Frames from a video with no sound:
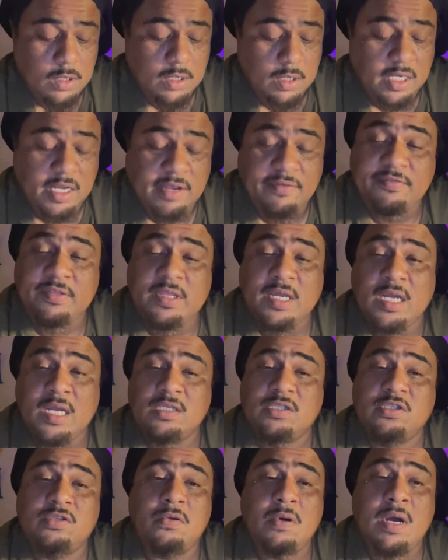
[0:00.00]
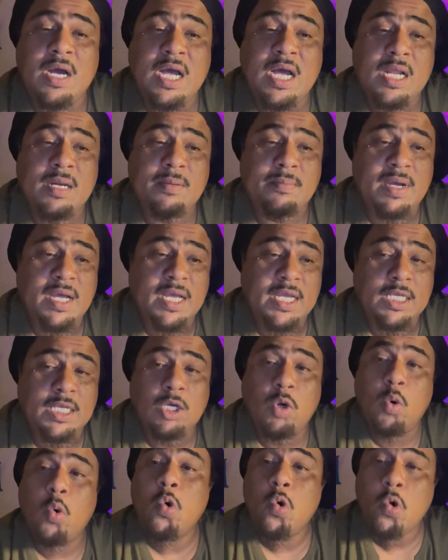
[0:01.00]
Give thanks to all my
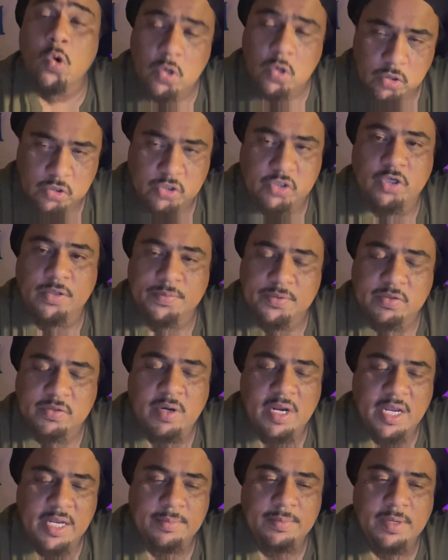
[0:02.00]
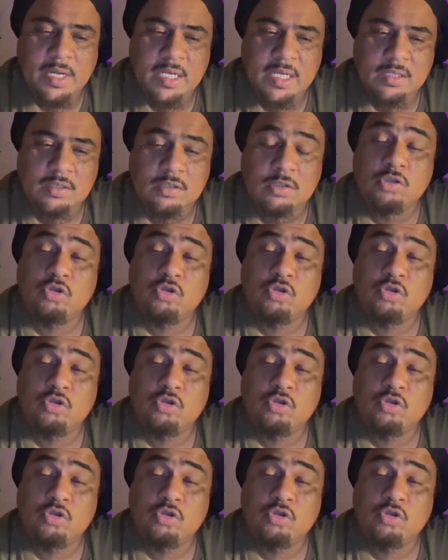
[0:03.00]
old subscribers,